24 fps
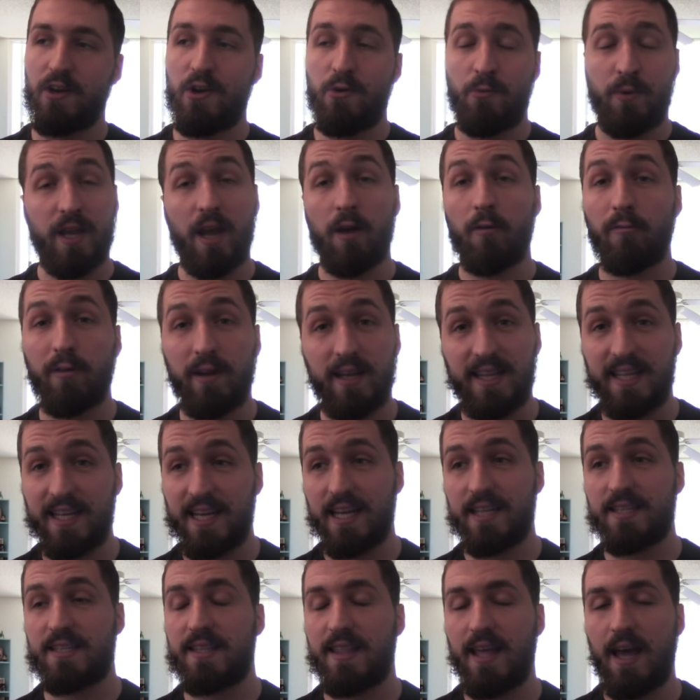We get really
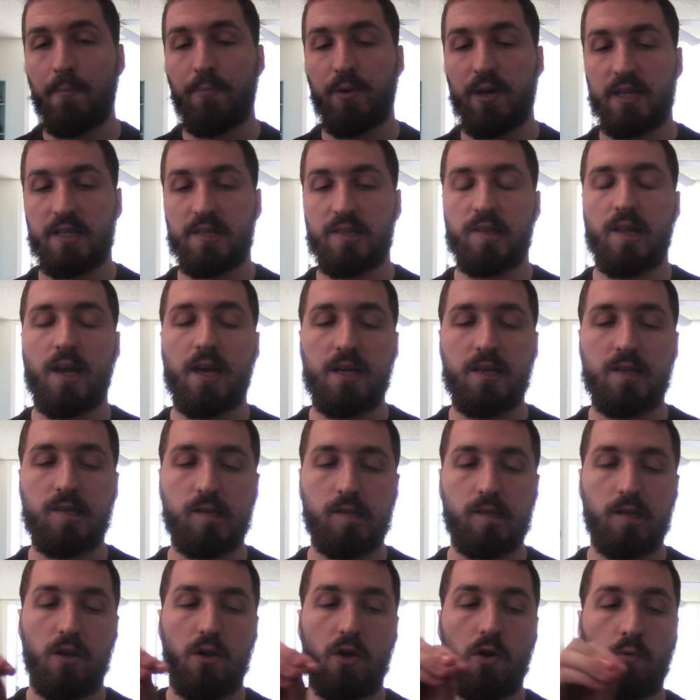into that, but it's
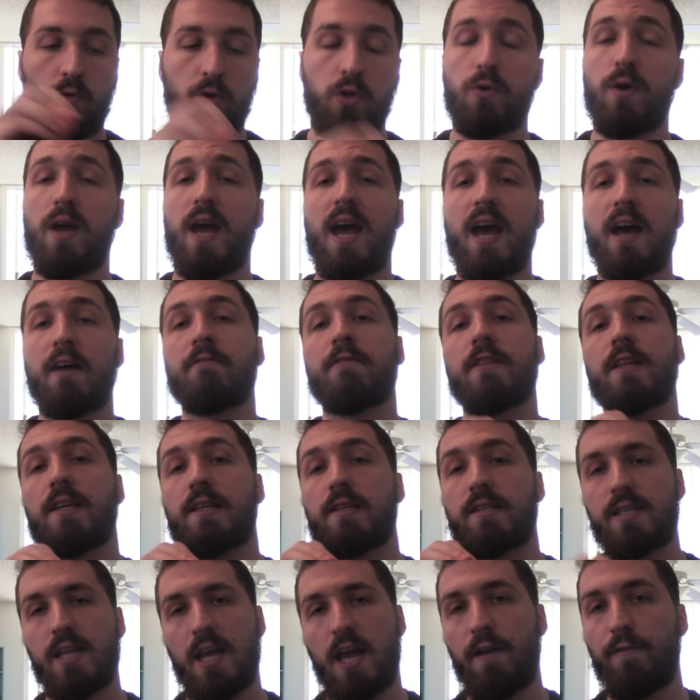nice when you have
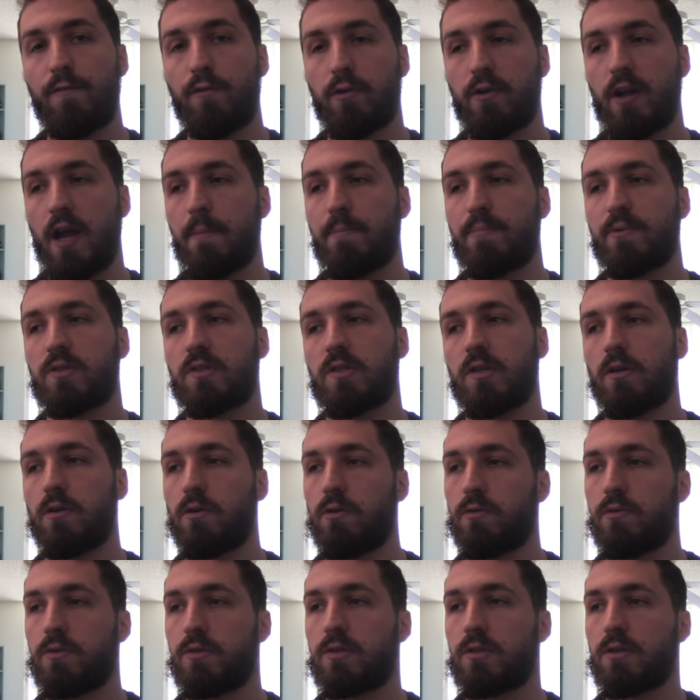these heavier
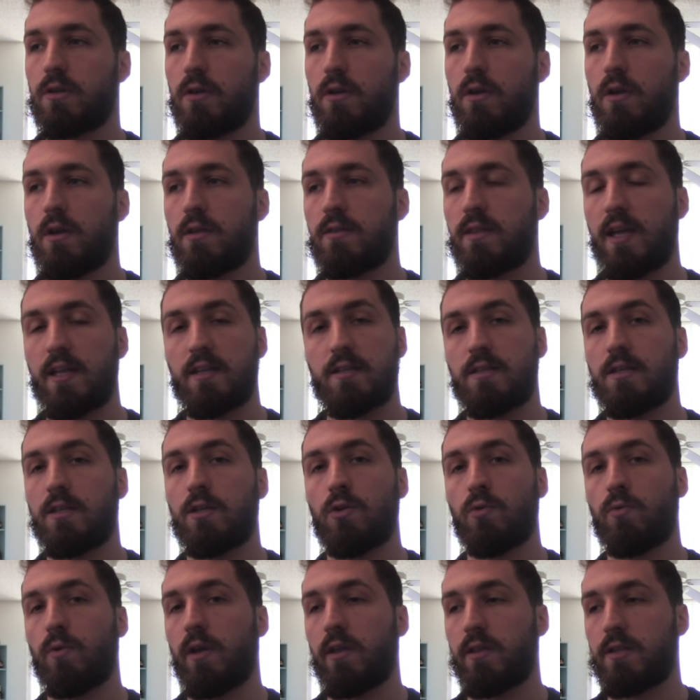episodes that
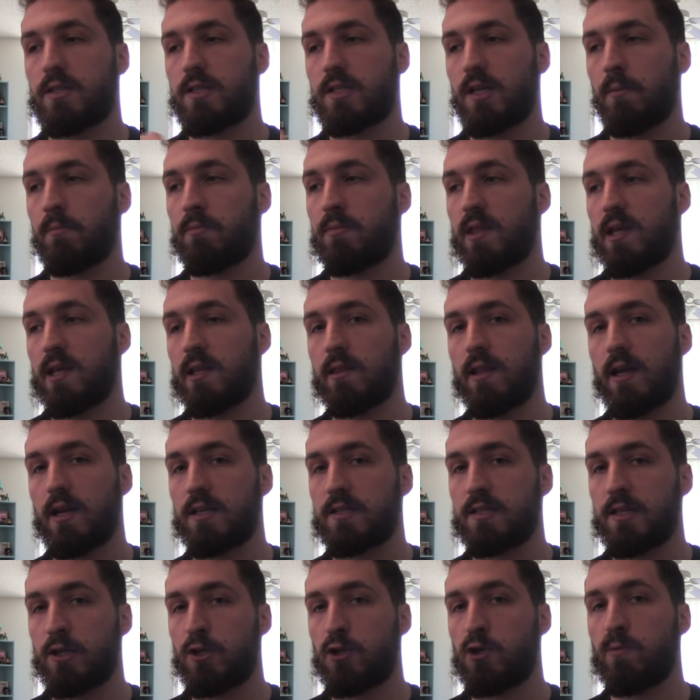deal with something that
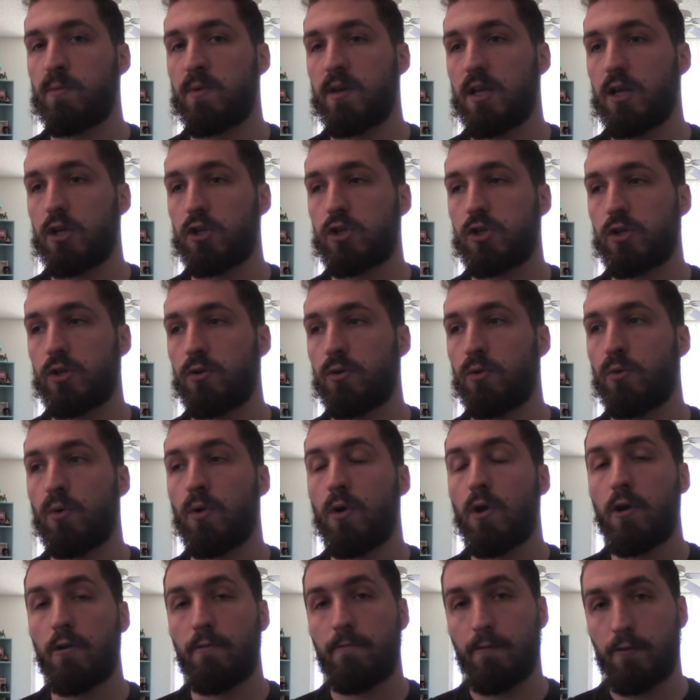is a human issue
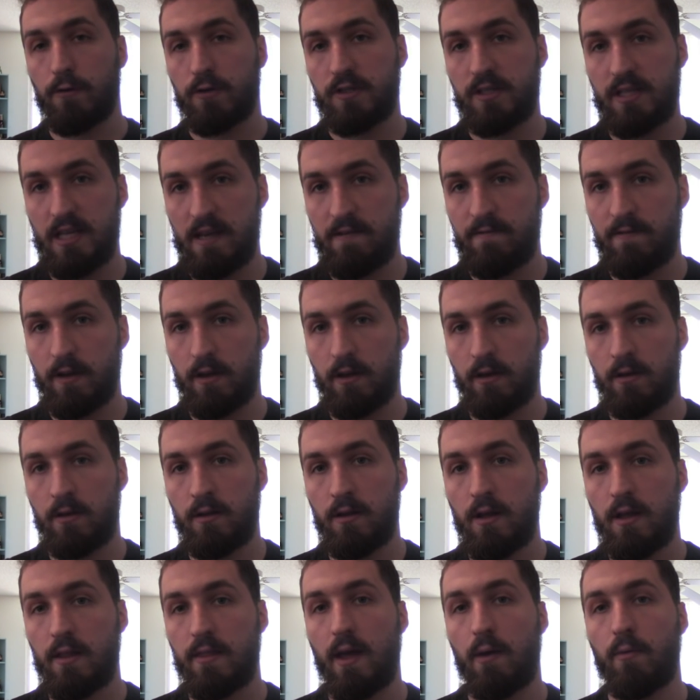for Steven
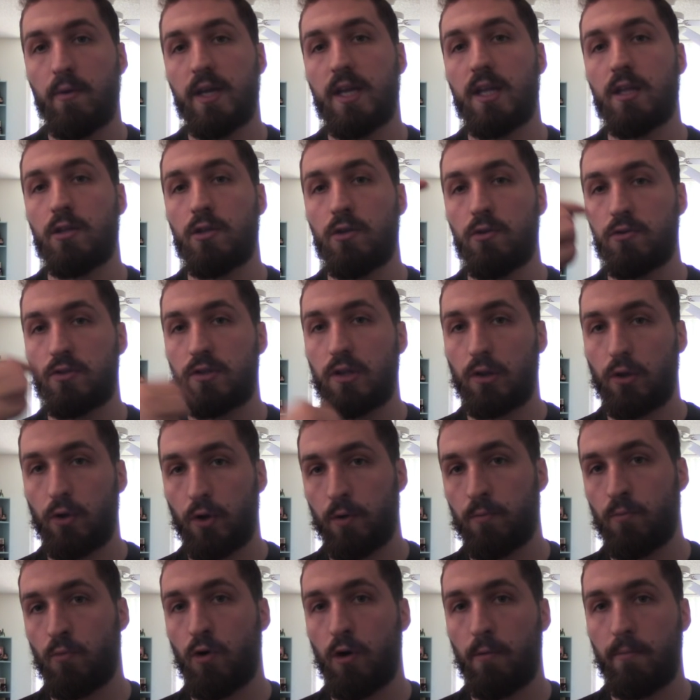that we can use to
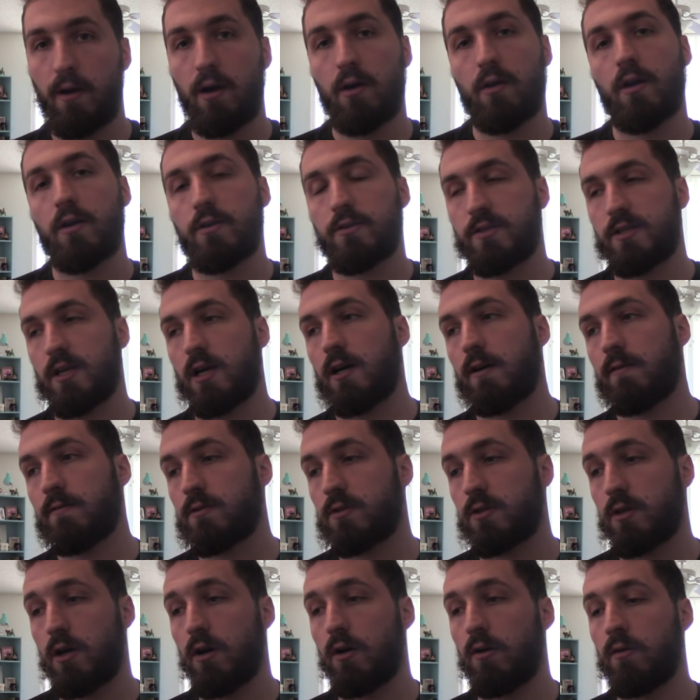learn more about ourselves.
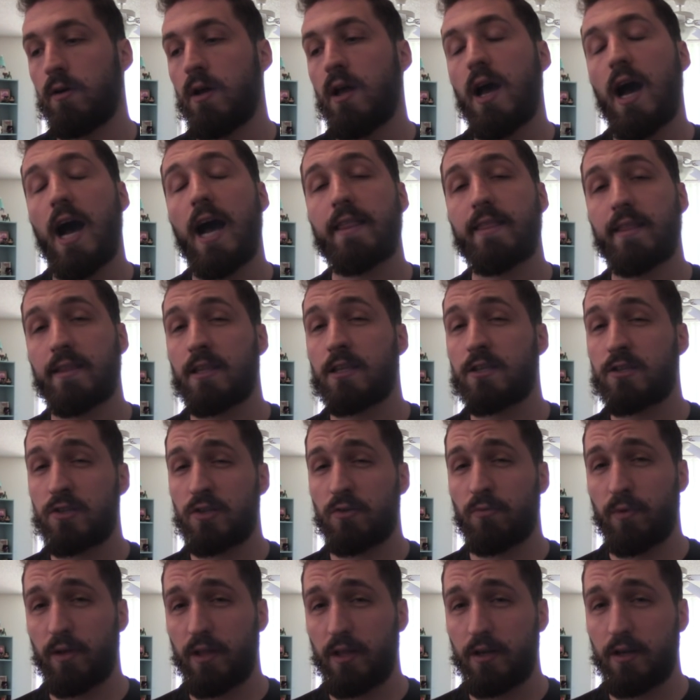So I think this is
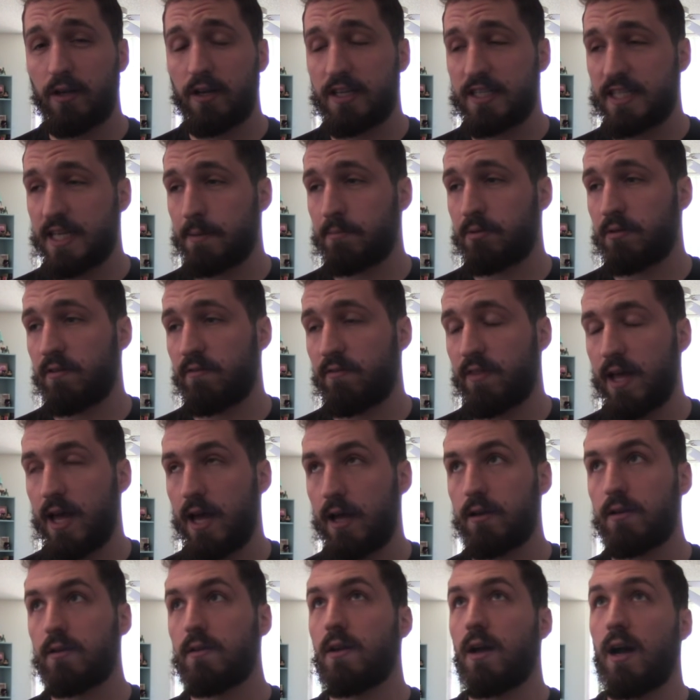a really good example of
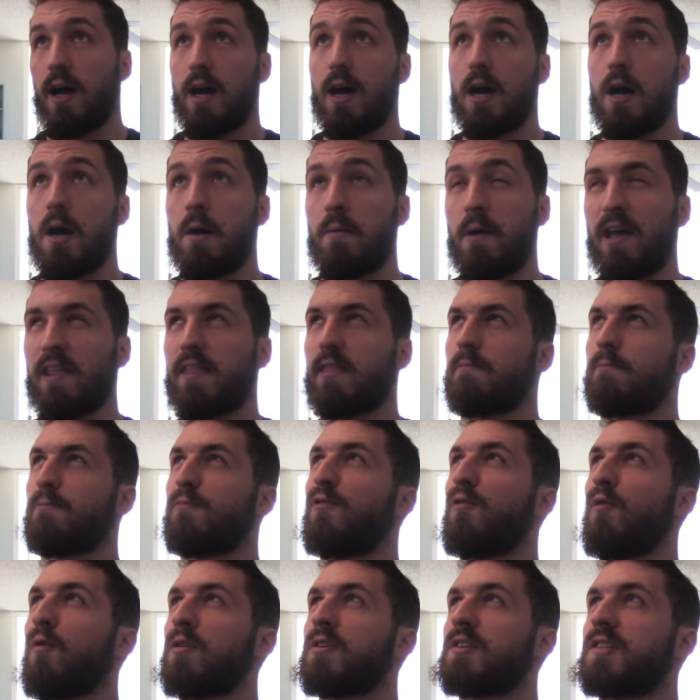that. I
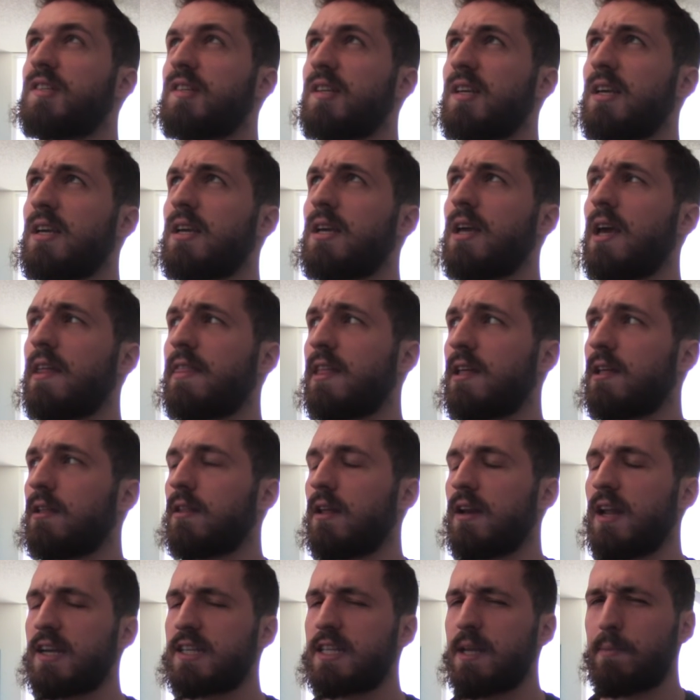think
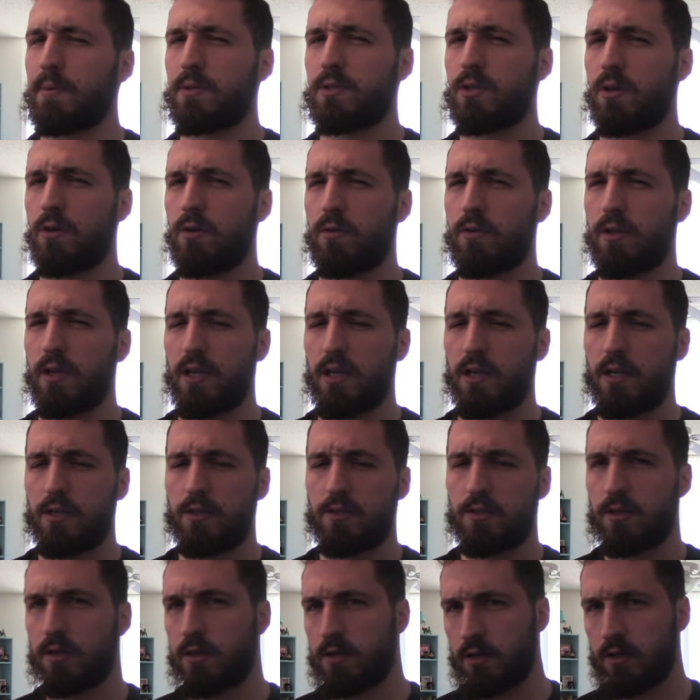the next episode
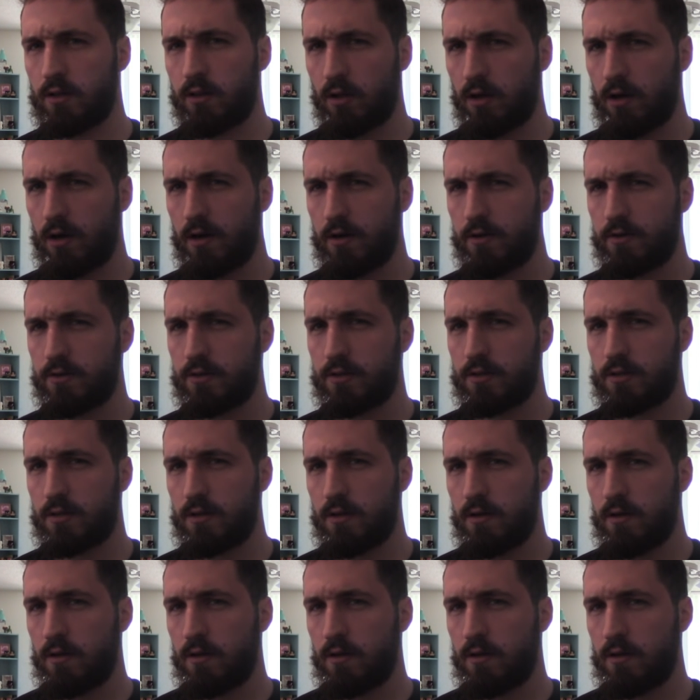is The Good Lars,